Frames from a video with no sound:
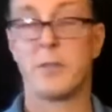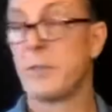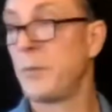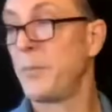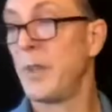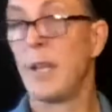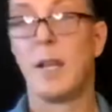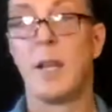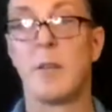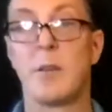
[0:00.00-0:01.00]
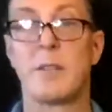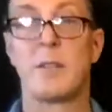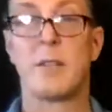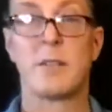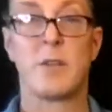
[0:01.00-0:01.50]
So anyways,
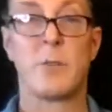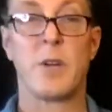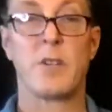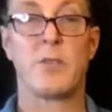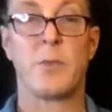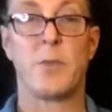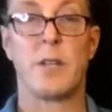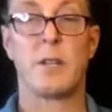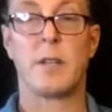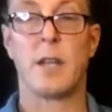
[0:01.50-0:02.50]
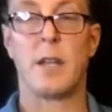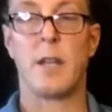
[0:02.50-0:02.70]
thanks so much for being here today.